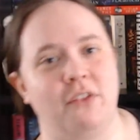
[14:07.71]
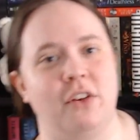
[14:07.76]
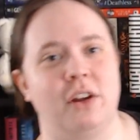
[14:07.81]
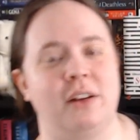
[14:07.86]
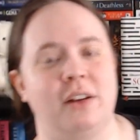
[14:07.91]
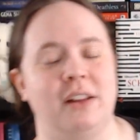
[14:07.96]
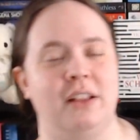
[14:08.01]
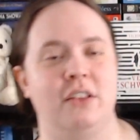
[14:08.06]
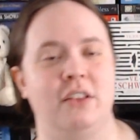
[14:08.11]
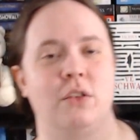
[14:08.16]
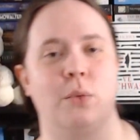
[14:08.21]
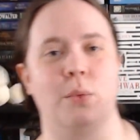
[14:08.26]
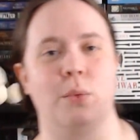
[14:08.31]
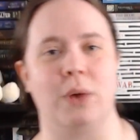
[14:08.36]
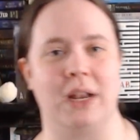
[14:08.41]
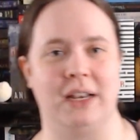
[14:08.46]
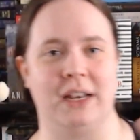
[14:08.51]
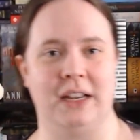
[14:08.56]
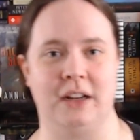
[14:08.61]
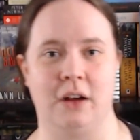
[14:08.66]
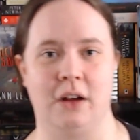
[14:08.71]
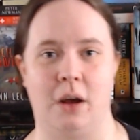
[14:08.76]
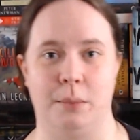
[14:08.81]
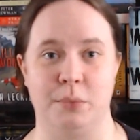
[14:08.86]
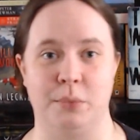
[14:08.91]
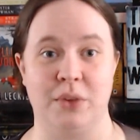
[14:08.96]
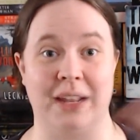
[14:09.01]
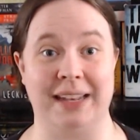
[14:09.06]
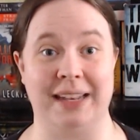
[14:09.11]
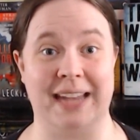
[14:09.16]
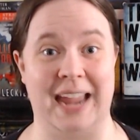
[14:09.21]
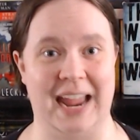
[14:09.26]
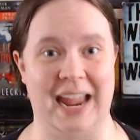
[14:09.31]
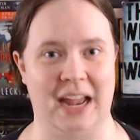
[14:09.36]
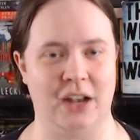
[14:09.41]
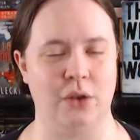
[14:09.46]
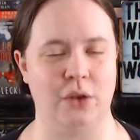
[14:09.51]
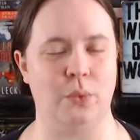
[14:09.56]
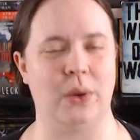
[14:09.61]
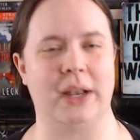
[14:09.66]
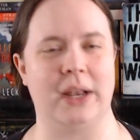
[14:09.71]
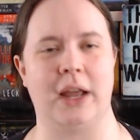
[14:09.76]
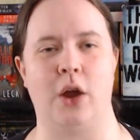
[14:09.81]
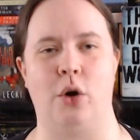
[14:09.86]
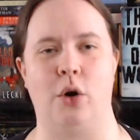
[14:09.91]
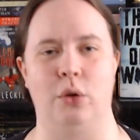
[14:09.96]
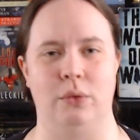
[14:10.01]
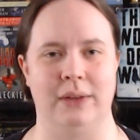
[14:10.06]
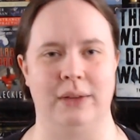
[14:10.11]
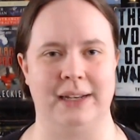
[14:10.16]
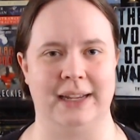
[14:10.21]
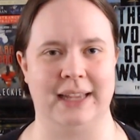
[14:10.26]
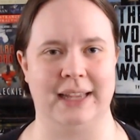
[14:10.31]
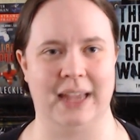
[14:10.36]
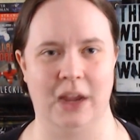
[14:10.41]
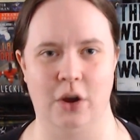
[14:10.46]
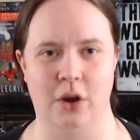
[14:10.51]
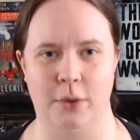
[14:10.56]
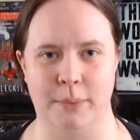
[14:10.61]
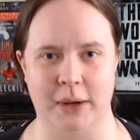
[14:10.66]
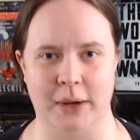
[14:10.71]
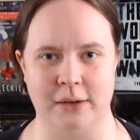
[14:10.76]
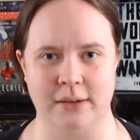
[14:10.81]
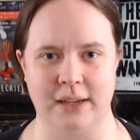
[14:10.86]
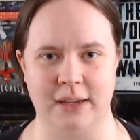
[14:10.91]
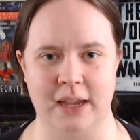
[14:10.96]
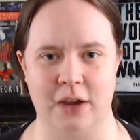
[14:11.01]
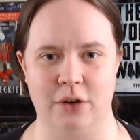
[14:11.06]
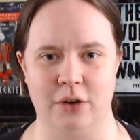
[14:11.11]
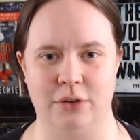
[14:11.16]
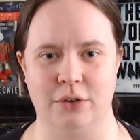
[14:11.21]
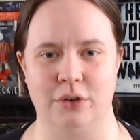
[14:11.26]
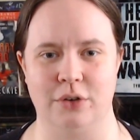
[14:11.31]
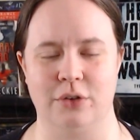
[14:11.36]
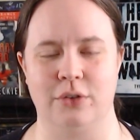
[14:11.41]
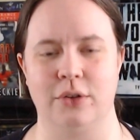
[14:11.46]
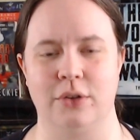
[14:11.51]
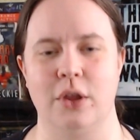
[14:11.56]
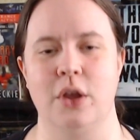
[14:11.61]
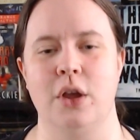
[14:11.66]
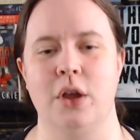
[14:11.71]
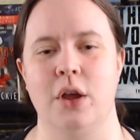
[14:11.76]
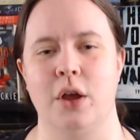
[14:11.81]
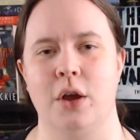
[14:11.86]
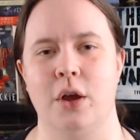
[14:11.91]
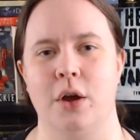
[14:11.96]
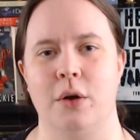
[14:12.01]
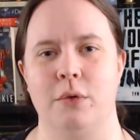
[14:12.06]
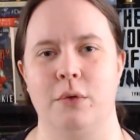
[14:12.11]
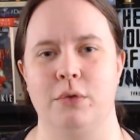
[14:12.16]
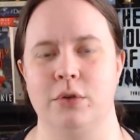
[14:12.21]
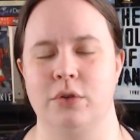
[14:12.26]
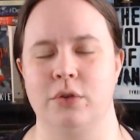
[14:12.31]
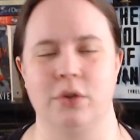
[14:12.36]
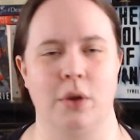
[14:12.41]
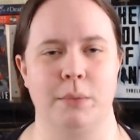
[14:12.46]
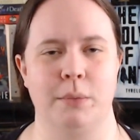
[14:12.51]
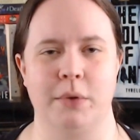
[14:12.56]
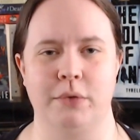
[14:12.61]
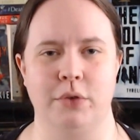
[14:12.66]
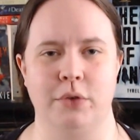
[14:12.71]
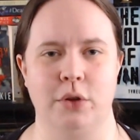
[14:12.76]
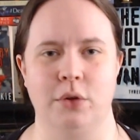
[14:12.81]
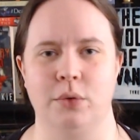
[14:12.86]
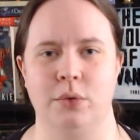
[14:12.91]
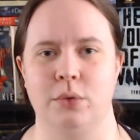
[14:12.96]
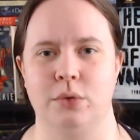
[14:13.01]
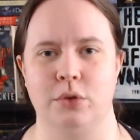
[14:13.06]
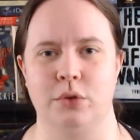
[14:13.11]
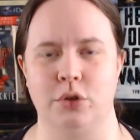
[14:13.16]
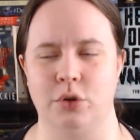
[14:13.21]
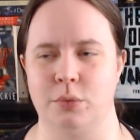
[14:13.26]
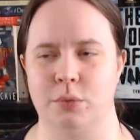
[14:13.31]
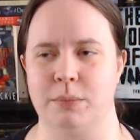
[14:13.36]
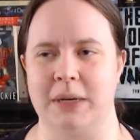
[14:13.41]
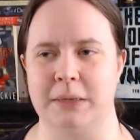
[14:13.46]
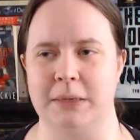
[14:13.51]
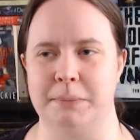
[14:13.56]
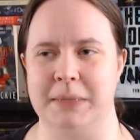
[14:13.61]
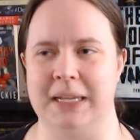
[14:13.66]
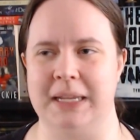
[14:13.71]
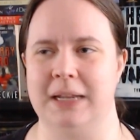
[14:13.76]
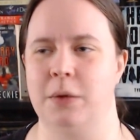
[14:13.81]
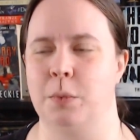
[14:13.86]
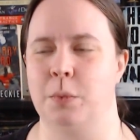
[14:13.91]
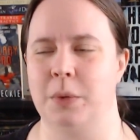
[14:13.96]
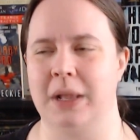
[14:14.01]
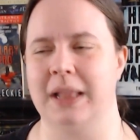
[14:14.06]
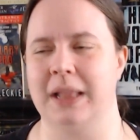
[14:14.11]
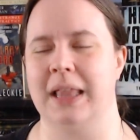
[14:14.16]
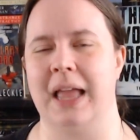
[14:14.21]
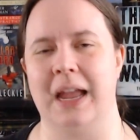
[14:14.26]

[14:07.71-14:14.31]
is when it comes at the end, when I already care about the characters, for some of you, you might be, well,